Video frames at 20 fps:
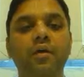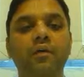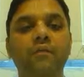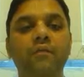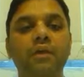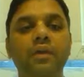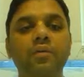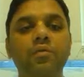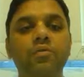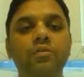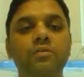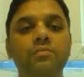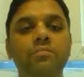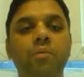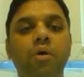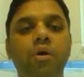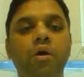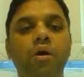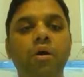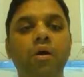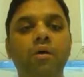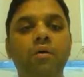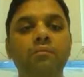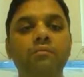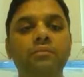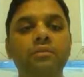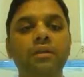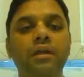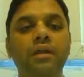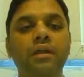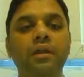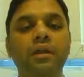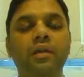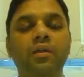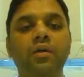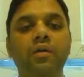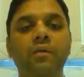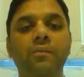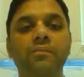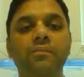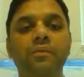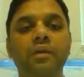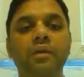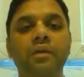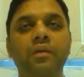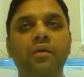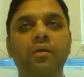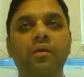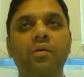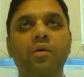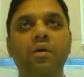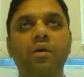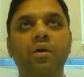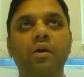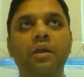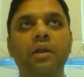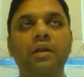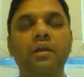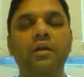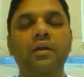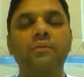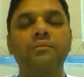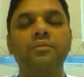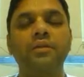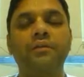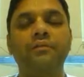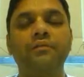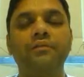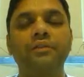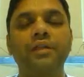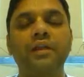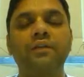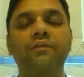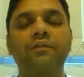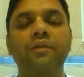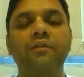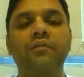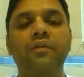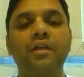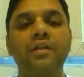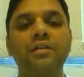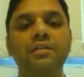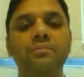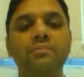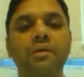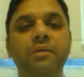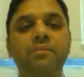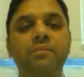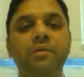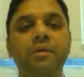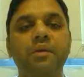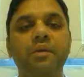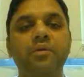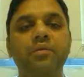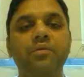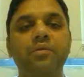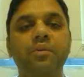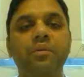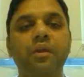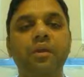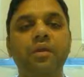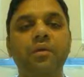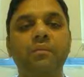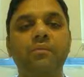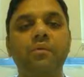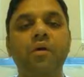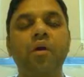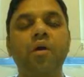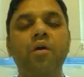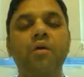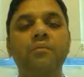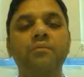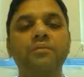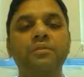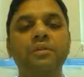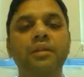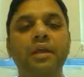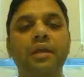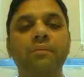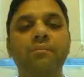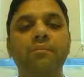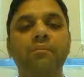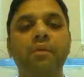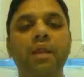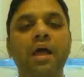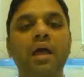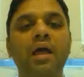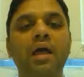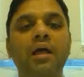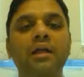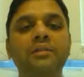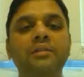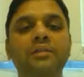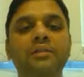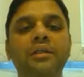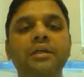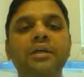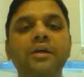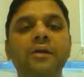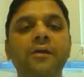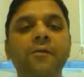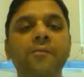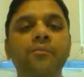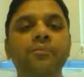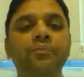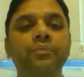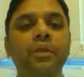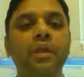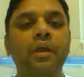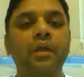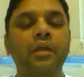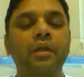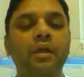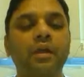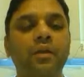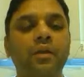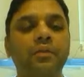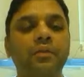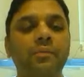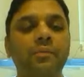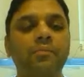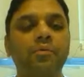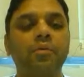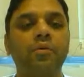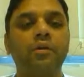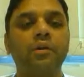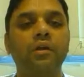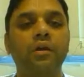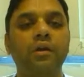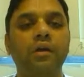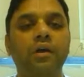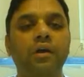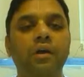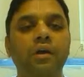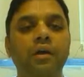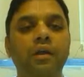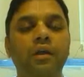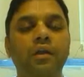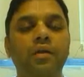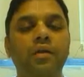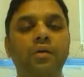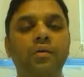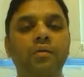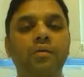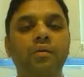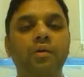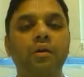We use bombs, and in terms of self defense, people bombs, they blast, they put a